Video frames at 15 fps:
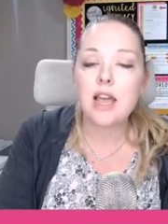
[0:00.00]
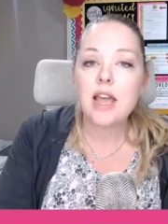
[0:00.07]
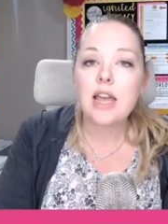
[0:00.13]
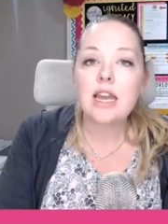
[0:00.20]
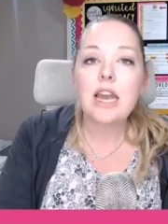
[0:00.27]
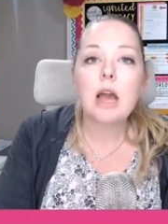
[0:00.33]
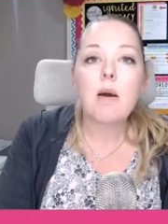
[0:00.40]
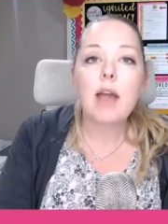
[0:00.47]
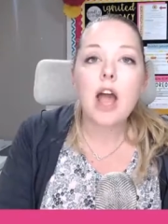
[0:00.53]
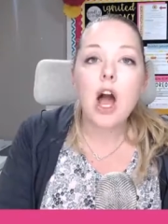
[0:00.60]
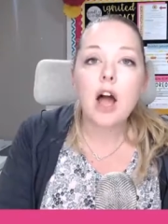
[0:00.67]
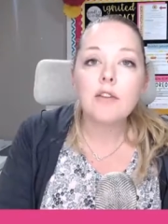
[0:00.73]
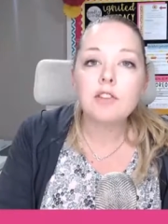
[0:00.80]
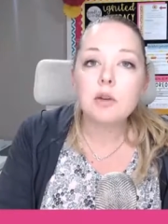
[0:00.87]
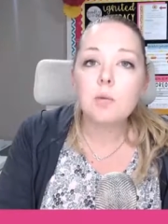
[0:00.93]
Now, I
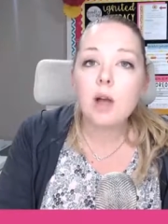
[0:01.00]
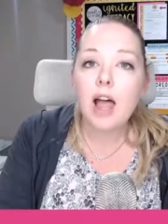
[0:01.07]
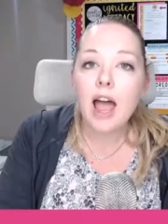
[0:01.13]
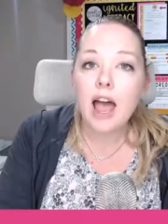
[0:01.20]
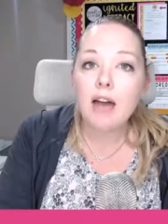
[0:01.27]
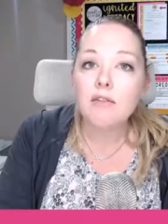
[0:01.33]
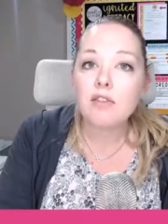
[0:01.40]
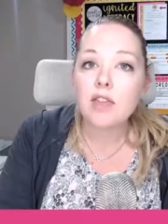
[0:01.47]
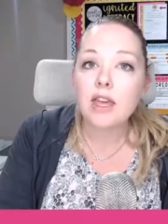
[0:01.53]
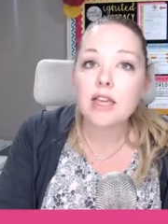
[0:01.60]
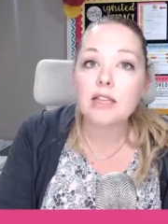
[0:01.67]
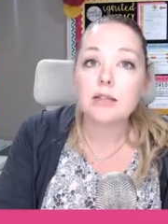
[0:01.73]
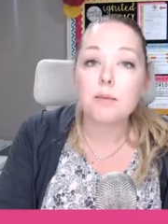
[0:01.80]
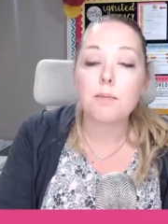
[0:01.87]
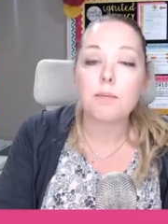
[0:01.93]
often will have
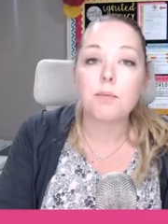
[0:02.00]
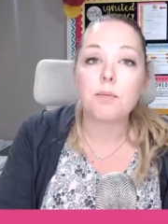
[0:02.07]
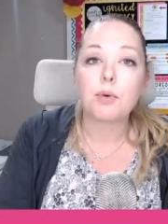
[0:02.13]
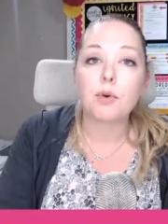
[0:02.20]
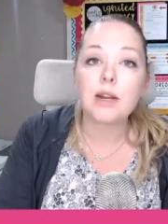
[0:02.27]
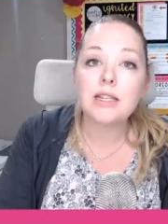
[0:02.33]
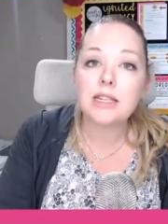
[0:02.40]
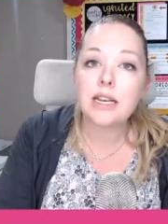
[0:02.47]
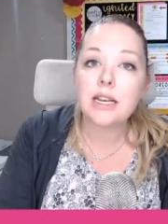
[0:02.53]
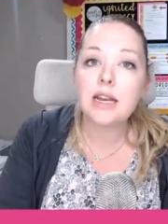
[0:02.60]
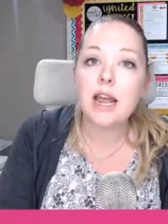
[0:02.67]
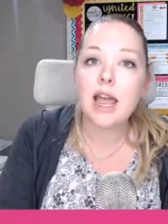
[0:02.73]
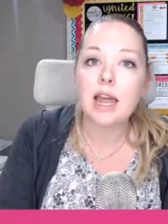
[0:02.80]
these printed